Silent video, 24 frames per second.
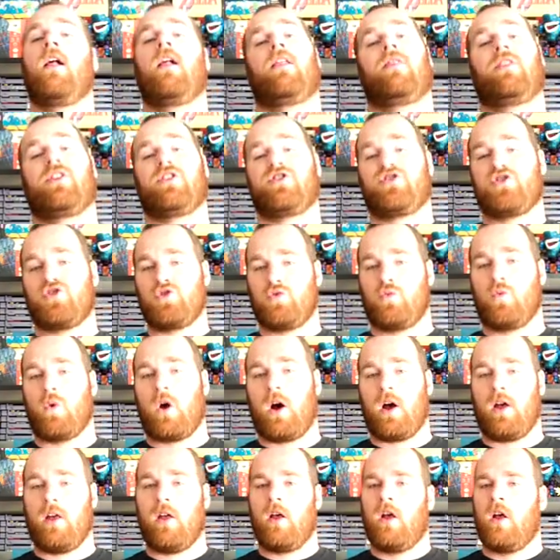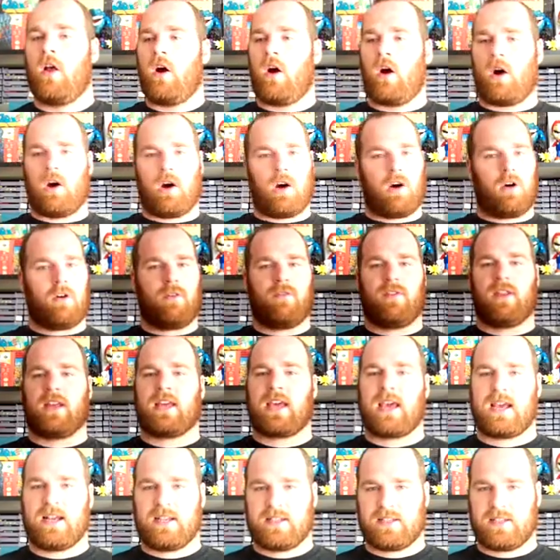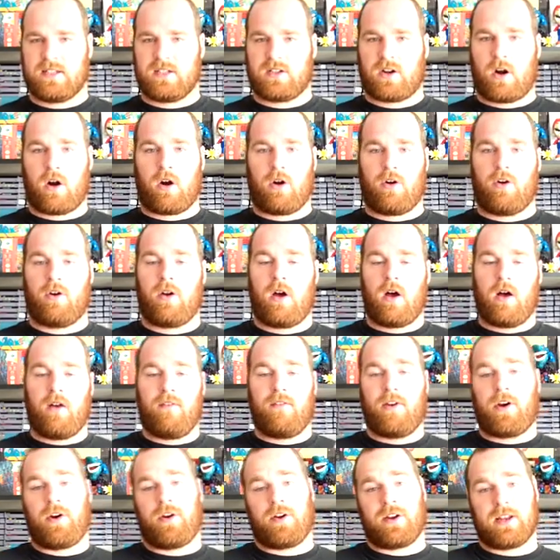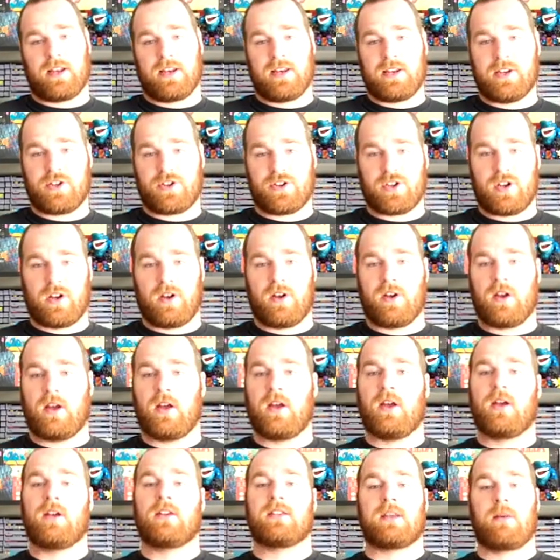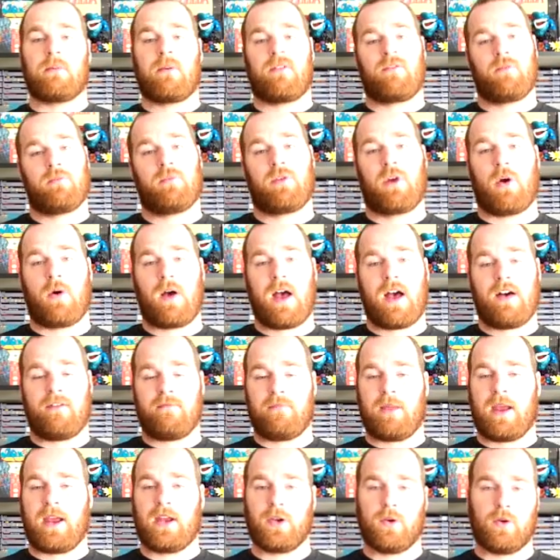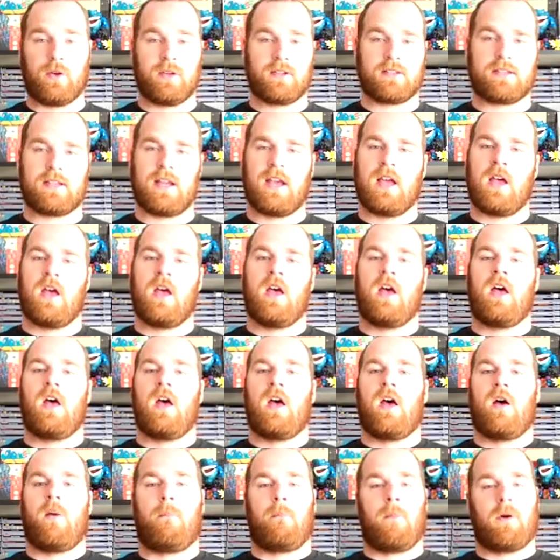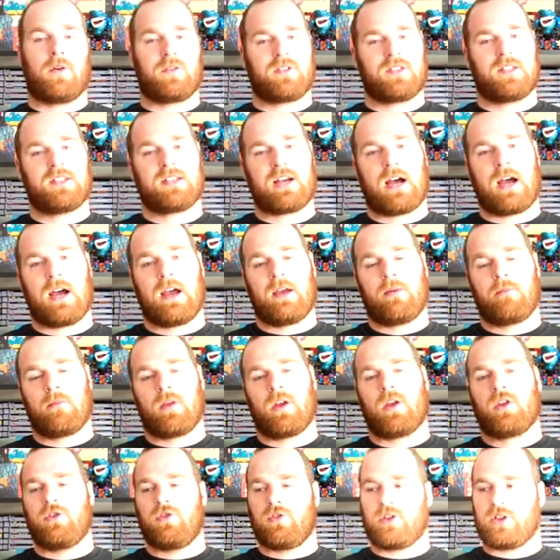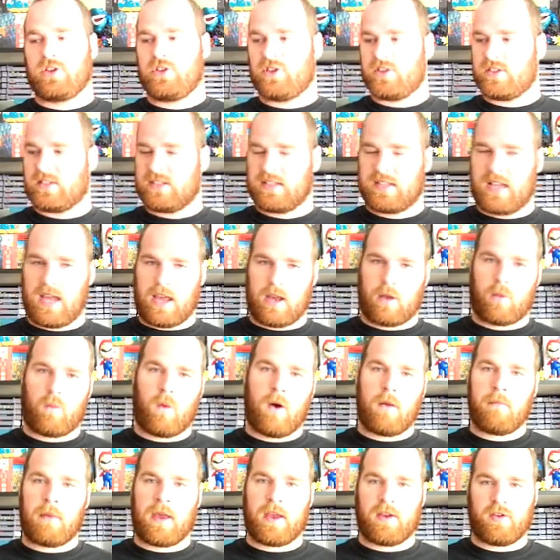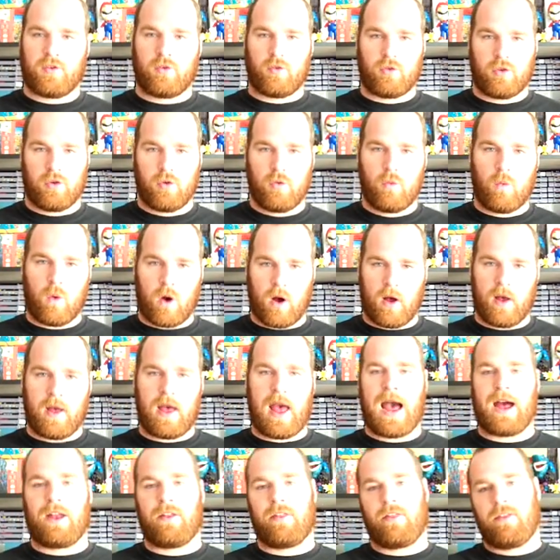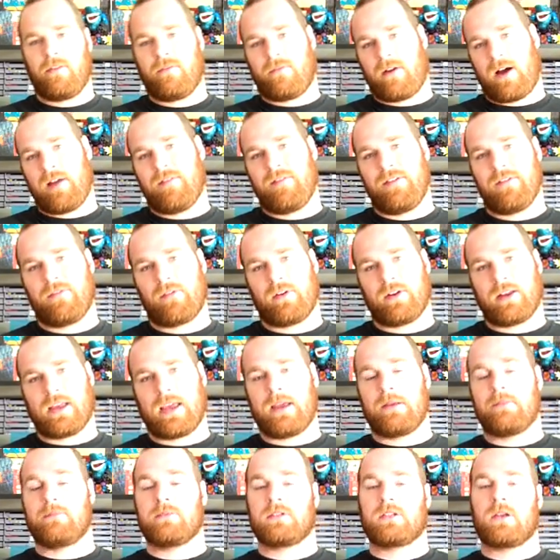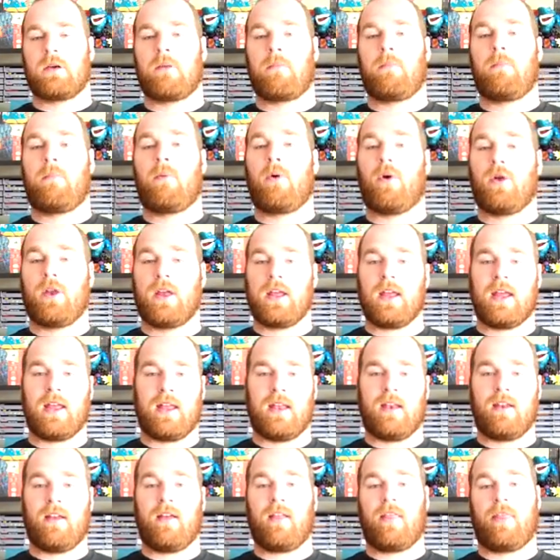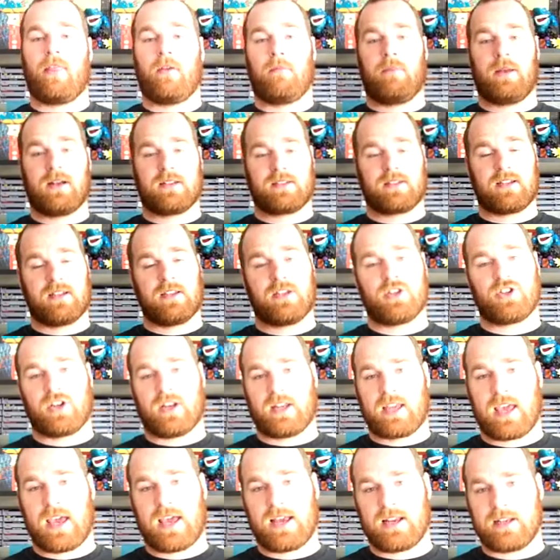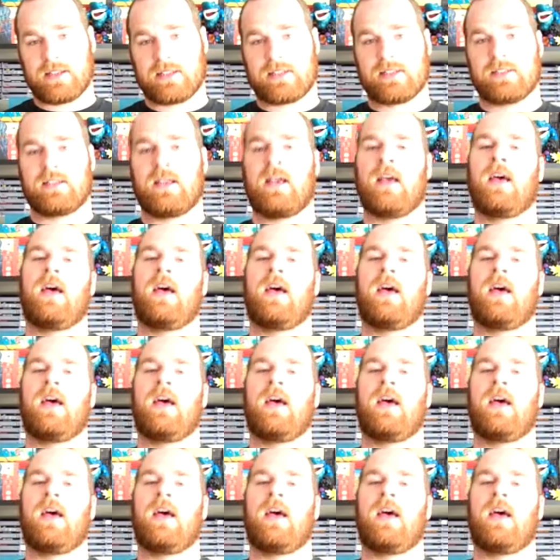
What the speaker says: that you want. All the cases are varying condition. Some of them don't have manuals. Most of the time, you can just take what manual you want out of the 5 different games, put it in the best condition case,